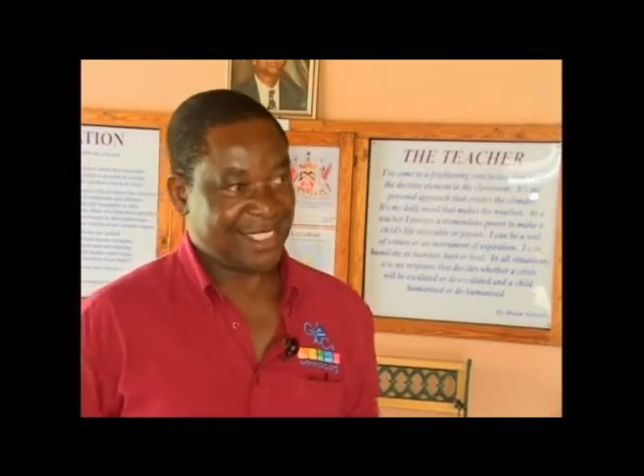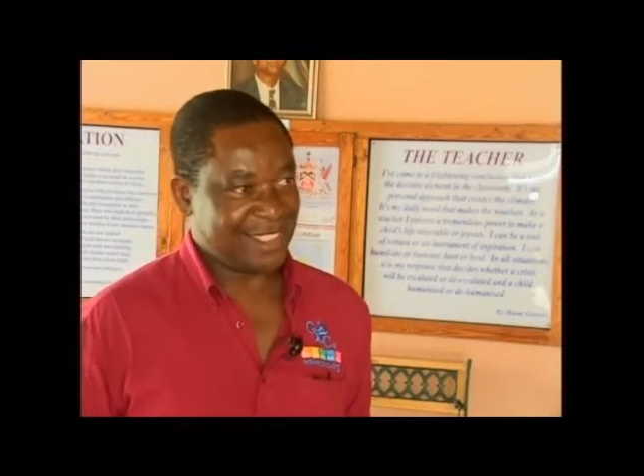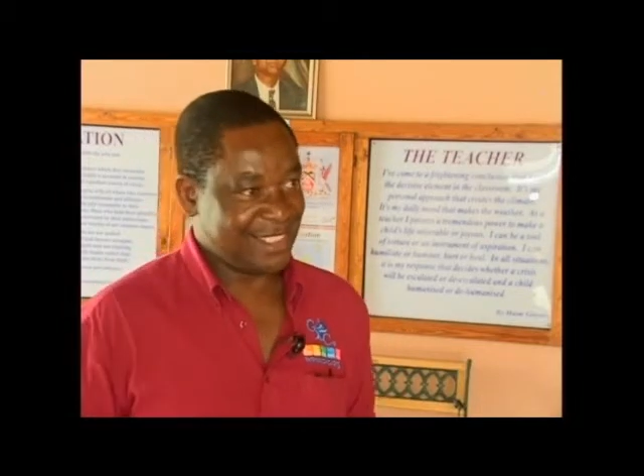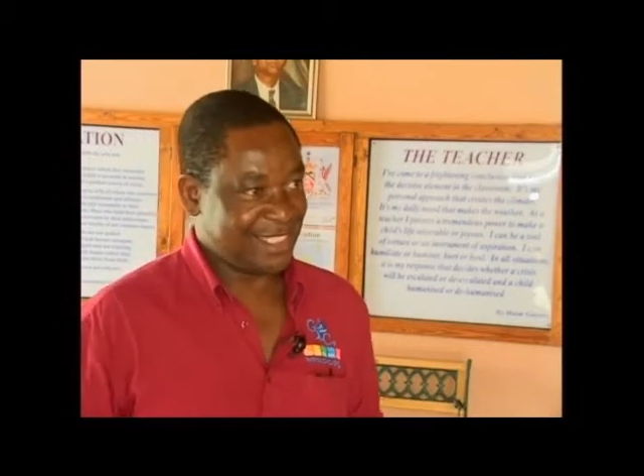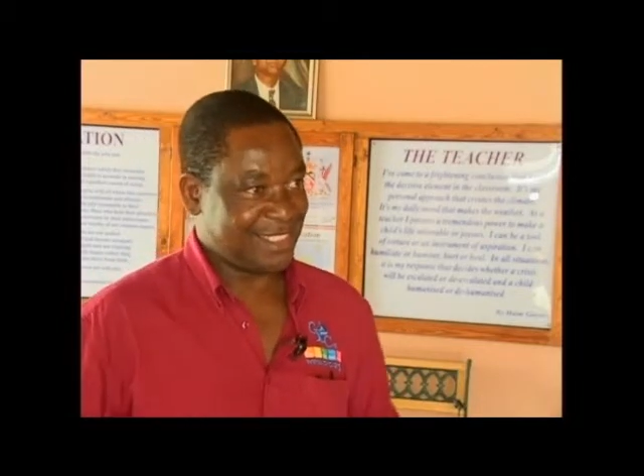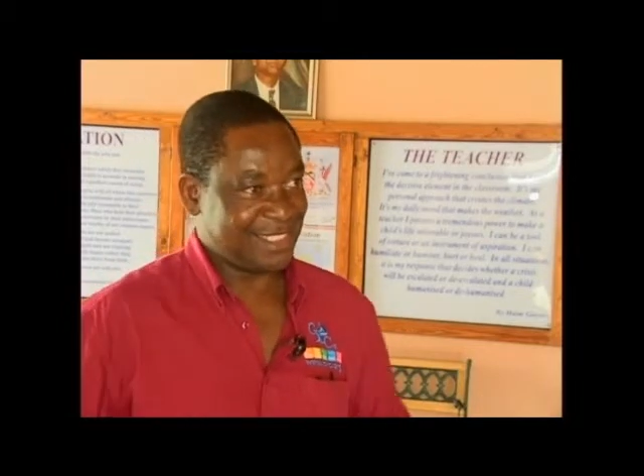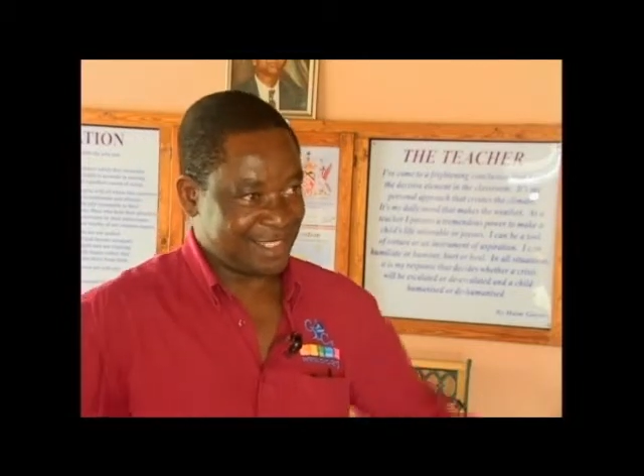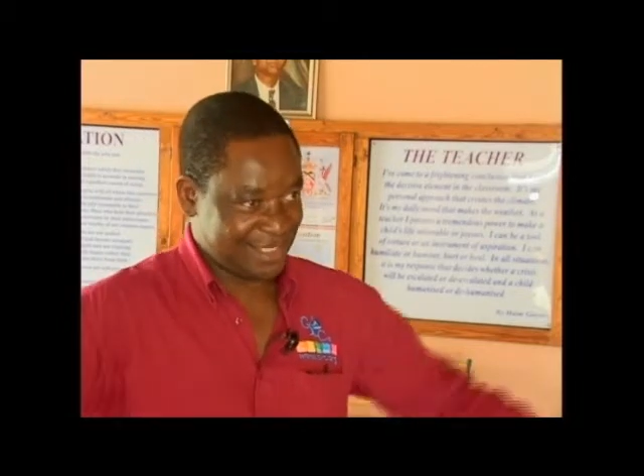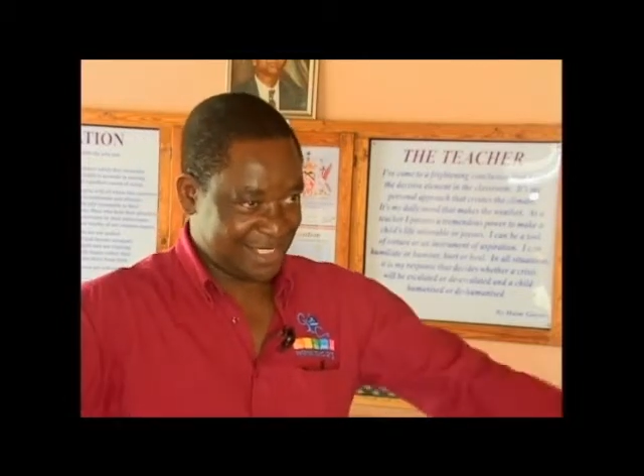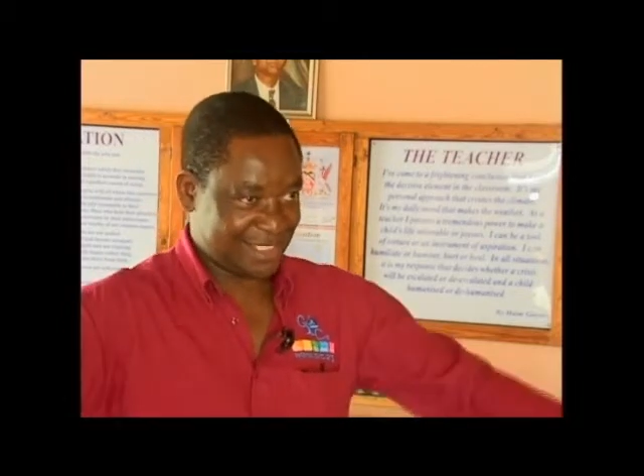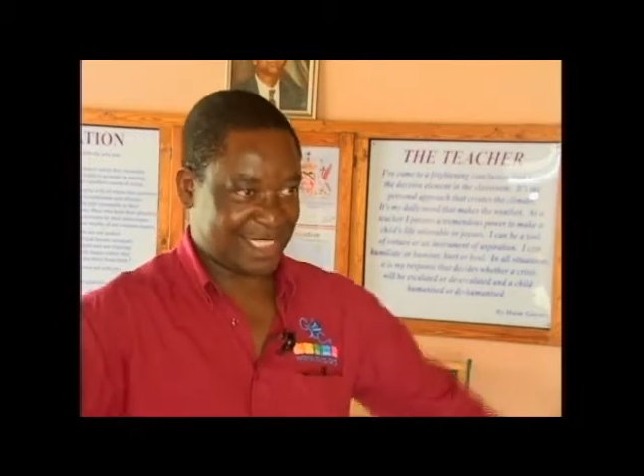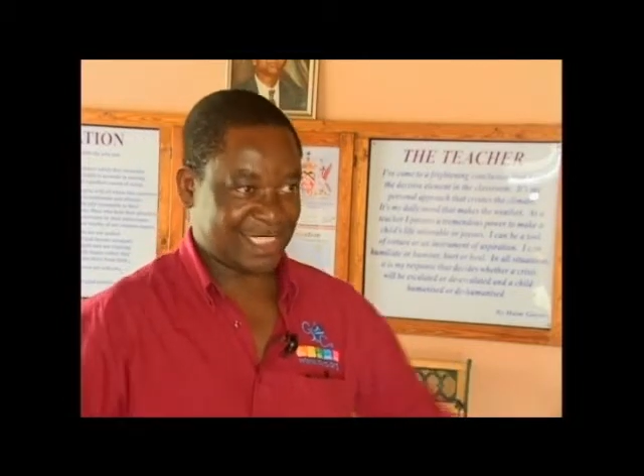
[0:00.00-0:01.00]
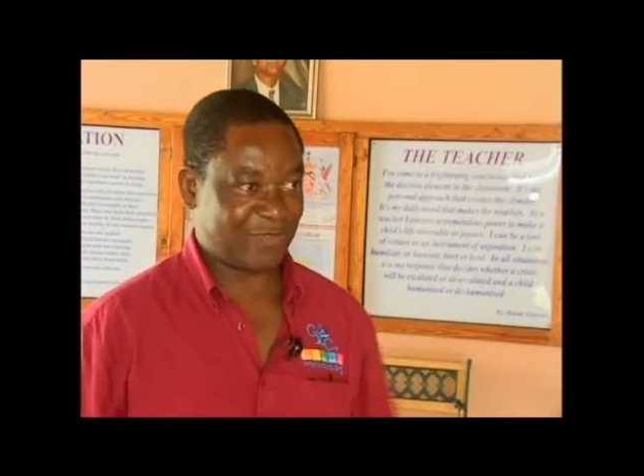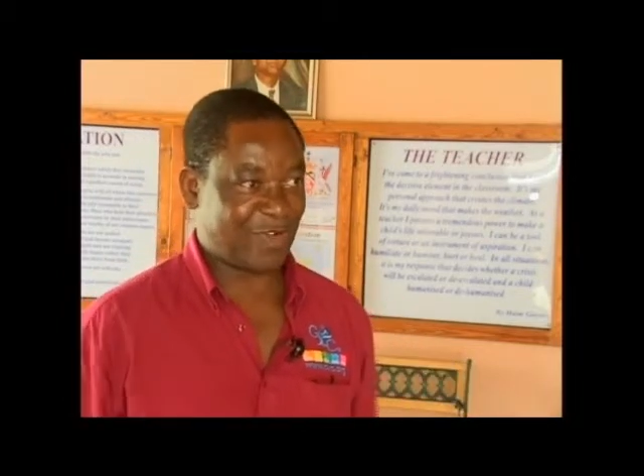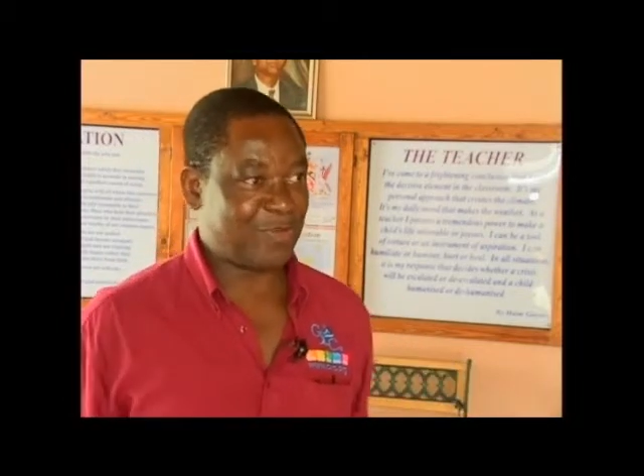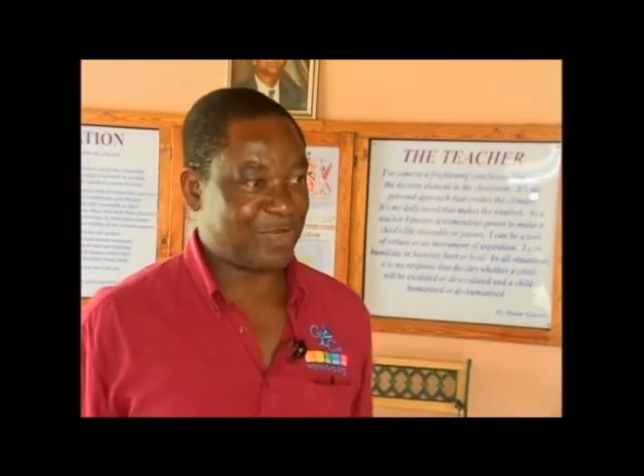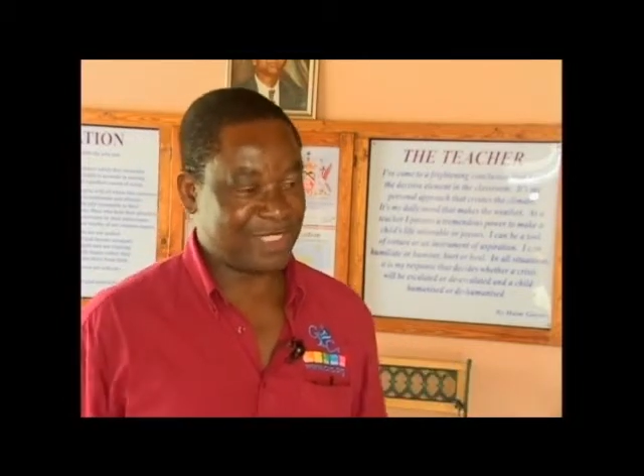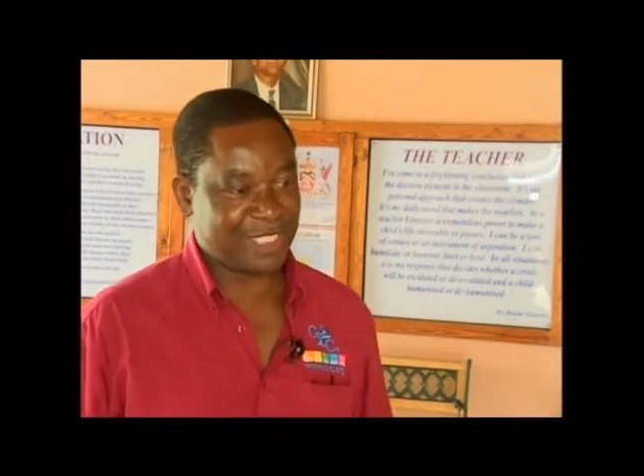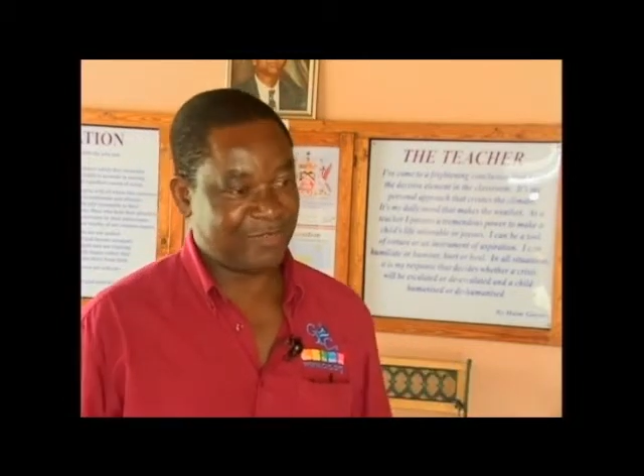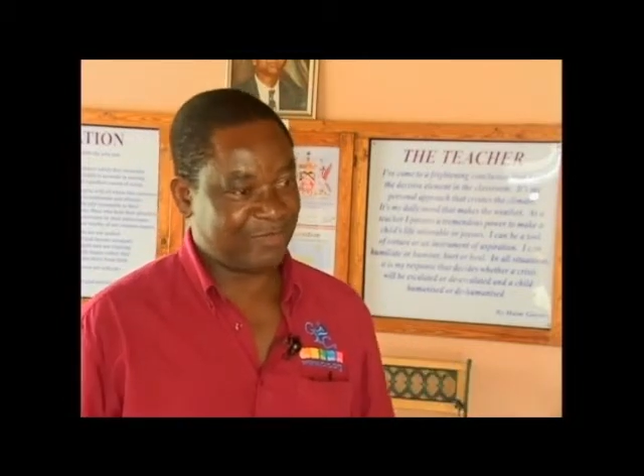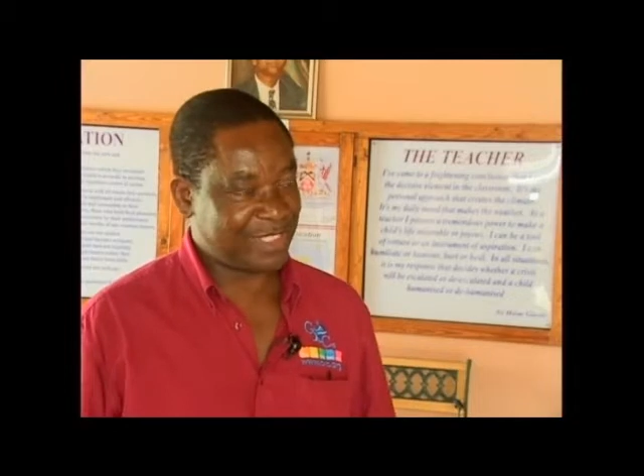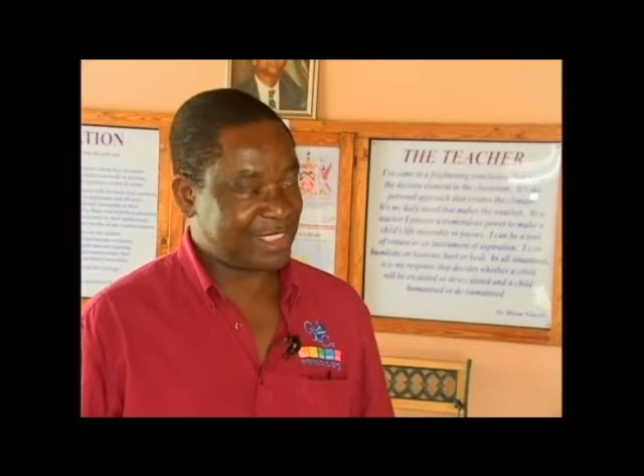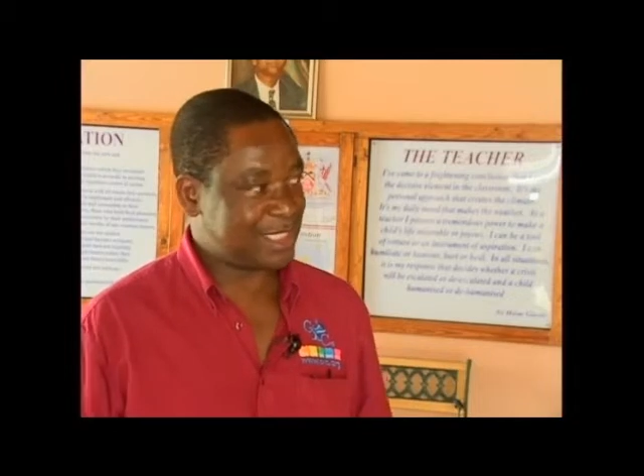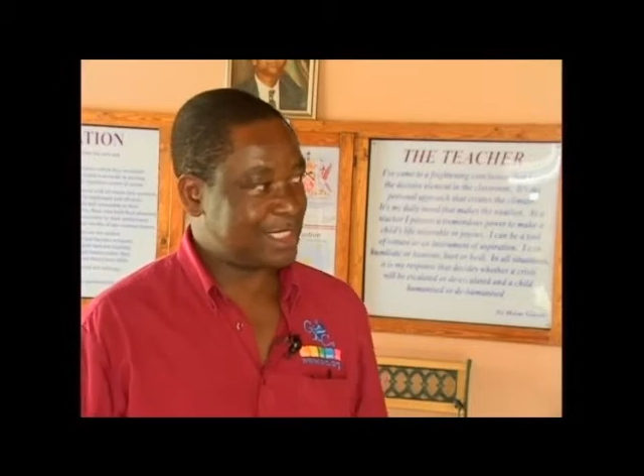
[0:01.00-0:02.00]
in the sixth form and the
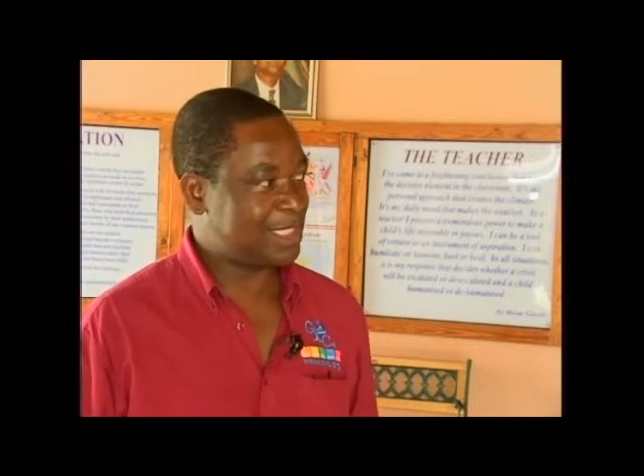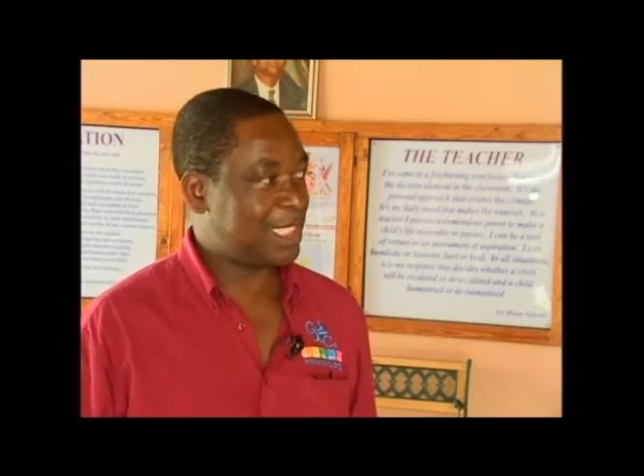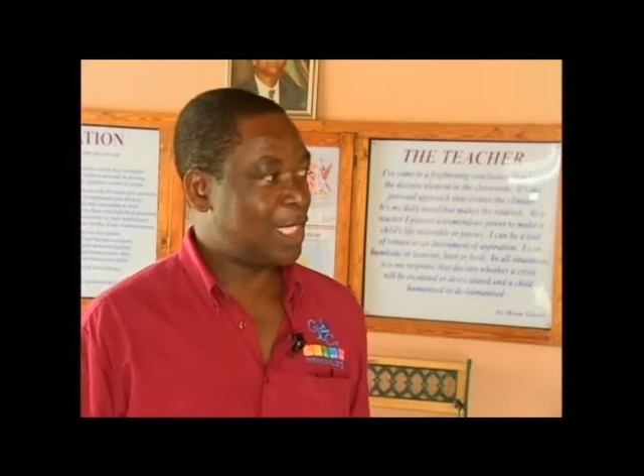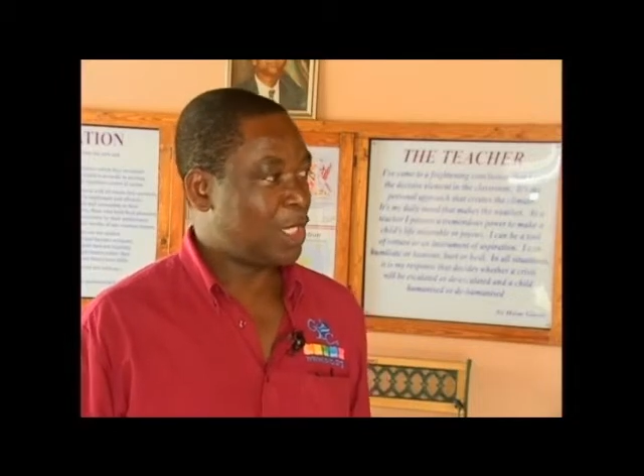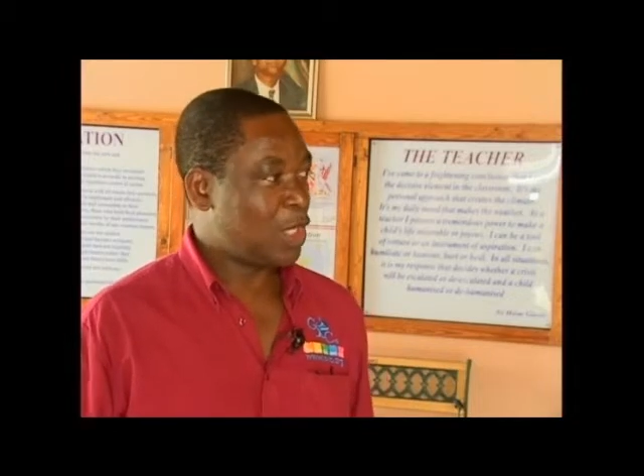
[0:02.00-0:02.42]
universities,